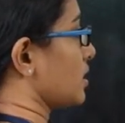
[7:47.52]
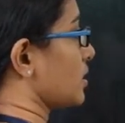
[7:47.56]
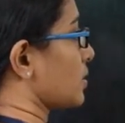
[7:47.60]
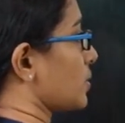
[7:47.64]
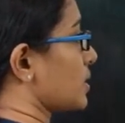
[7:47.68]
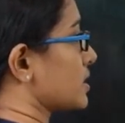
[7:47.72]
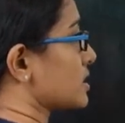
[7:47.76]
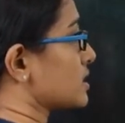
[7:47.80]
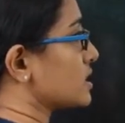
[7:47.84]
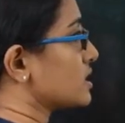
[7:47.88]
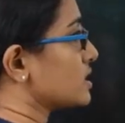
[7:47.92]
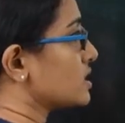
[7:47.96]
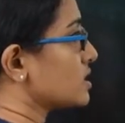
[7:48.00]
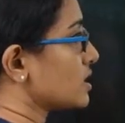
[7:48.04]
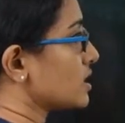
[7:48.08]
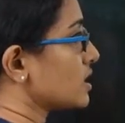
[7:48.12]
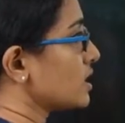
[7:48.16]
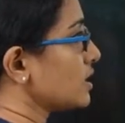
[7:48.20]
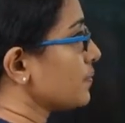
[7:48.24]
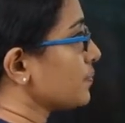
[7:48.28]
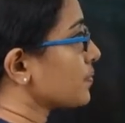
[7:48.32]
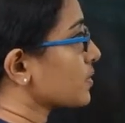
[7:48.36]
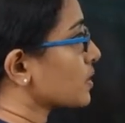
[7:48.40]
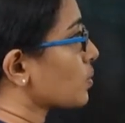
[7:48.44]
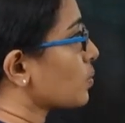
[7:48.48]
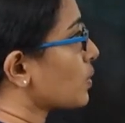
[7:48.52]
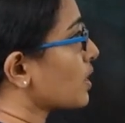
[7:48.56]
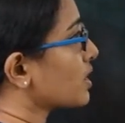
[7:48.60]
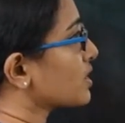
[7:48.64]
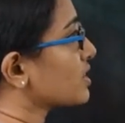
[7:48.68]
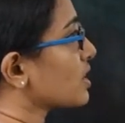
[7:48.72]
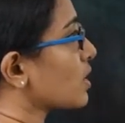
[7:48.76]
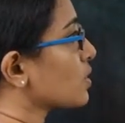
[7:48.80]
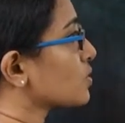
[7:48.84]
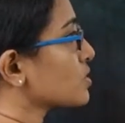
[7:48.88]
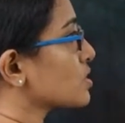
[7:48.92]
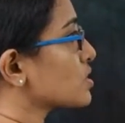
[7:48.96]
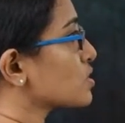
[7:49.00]
Question G,
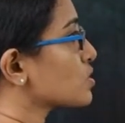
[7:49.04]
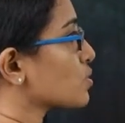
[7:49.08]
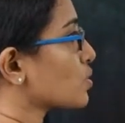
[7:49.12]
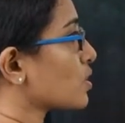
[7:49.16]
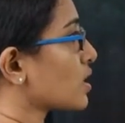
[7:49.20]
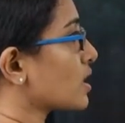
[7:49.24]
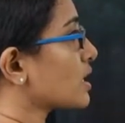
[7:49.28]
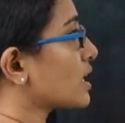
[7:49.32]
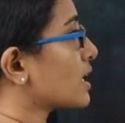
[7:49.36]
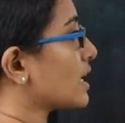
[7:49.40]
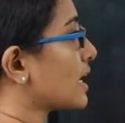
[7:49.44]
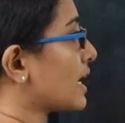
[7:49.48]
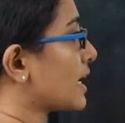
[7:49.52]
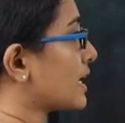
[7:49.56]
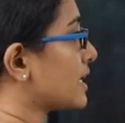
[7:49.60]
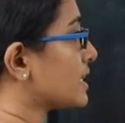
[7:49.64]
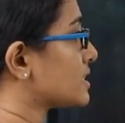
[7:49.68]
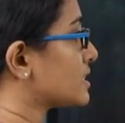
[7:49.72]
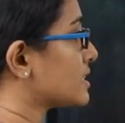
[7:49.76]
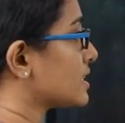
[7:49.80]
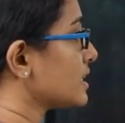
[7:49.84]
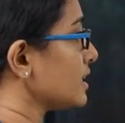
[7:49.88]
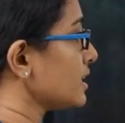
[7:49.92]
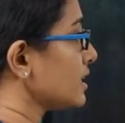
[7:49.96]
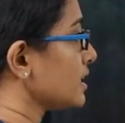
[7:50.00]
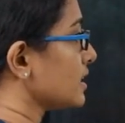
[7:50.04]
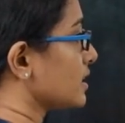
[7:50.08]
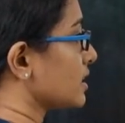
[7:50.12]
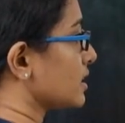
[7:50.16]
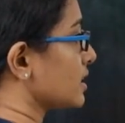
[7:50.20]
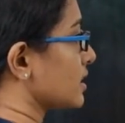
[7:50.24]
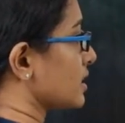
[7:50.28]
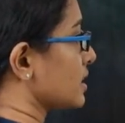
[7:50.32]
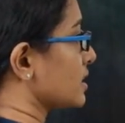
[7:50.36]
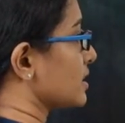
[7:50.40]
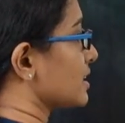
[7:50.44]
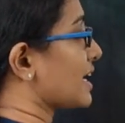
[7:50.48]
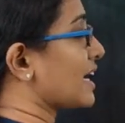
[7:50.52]
1280,
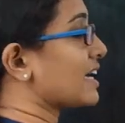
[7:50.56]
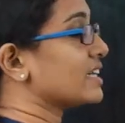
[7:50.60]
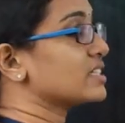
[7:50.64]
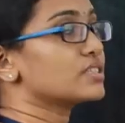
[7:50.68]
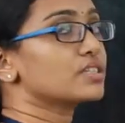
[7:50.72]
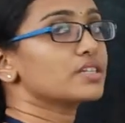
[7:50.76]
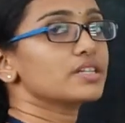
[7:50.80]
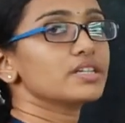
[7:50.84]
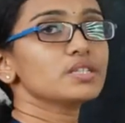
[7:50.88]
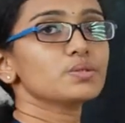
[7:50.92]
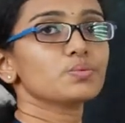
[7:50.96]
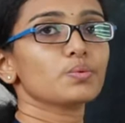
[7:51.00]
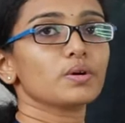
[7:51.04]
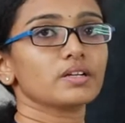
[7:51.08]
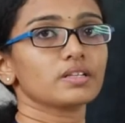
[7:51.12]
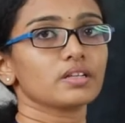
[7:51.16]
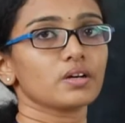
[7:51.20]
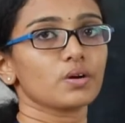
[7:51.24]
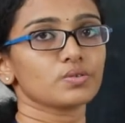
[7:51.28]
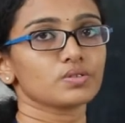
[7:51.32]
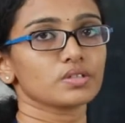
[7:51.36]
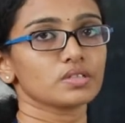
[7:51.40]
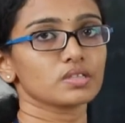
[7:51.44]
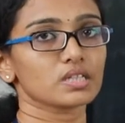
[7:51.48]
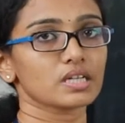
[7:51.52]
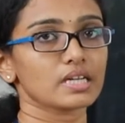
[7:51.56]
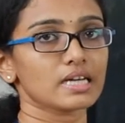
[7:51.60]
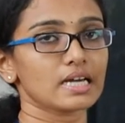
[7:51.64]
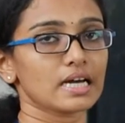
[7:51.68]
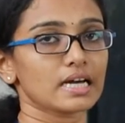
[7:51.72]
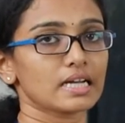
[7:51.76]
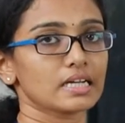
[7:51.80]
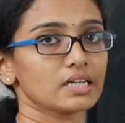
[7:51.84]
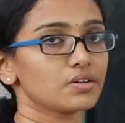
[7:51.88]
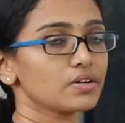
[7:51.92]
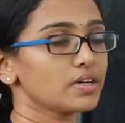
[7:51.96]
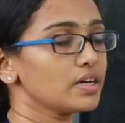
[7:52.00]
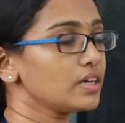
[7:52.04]
the answer is
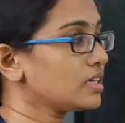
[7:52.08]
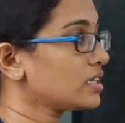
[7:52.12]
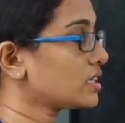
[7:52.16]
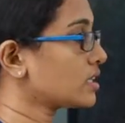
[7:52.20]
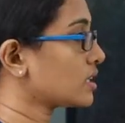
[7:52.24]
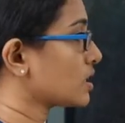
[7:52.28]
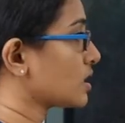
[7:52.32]
1300.